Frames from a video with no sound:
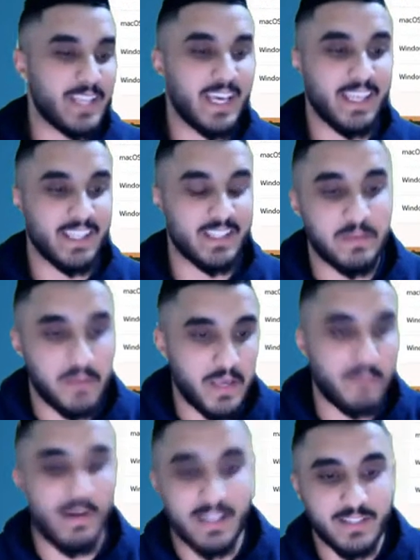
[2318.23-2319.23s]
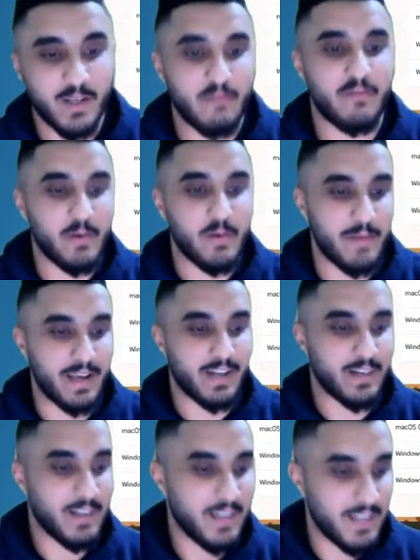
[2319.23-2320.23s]
saying this to make myself feel
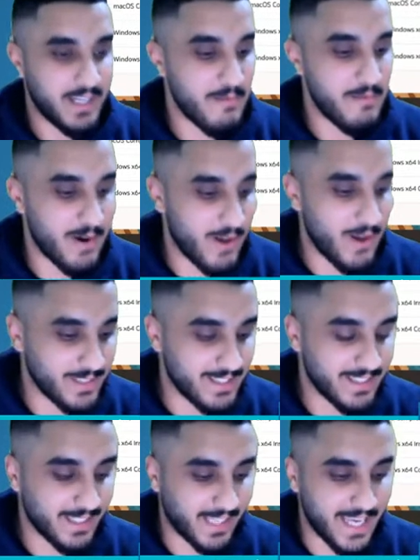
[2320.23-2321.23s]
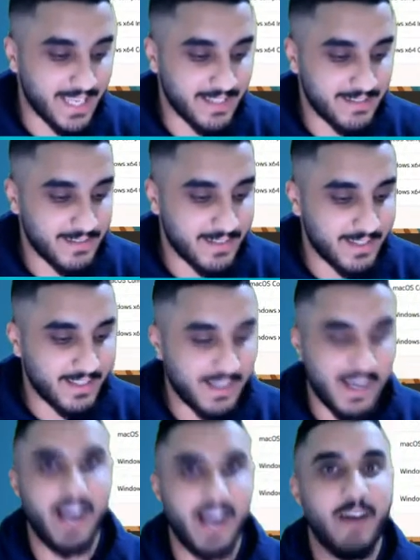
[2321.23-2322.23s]
better about all these delays.
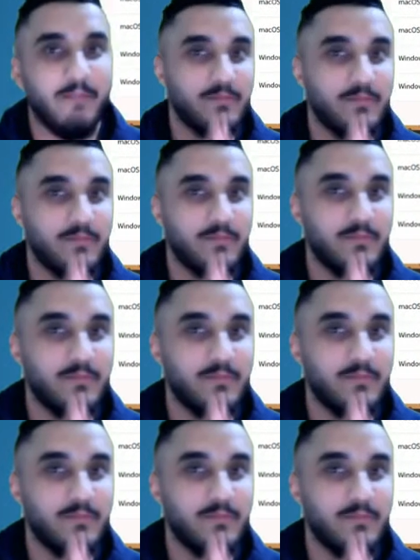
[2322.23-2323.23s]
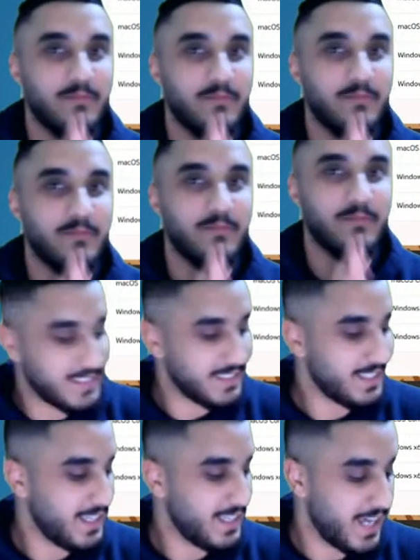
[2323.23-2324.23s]
I'm so sorry,
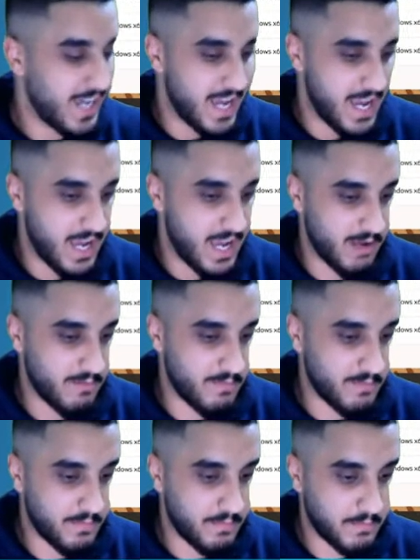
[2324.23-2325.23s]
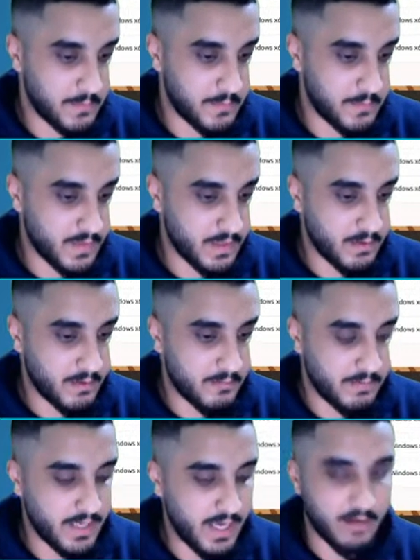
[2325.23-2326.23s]
guys. But
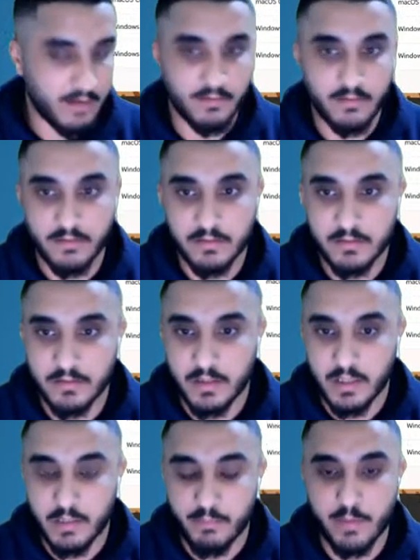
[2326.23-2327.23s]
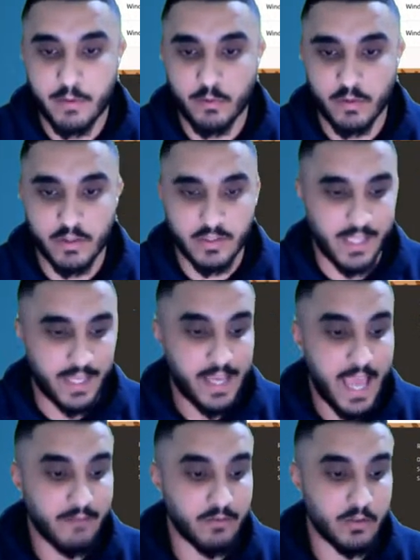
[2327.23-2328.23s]
yeah, maybe we'll just
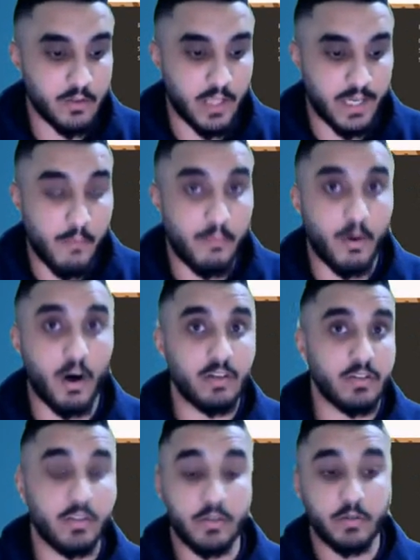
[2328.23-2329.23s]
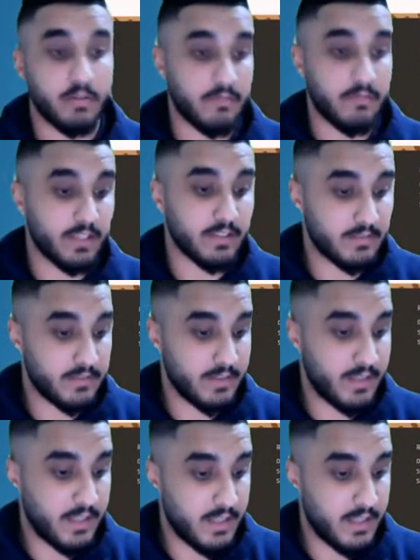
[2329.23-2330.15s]
have to do like a part 2 of this.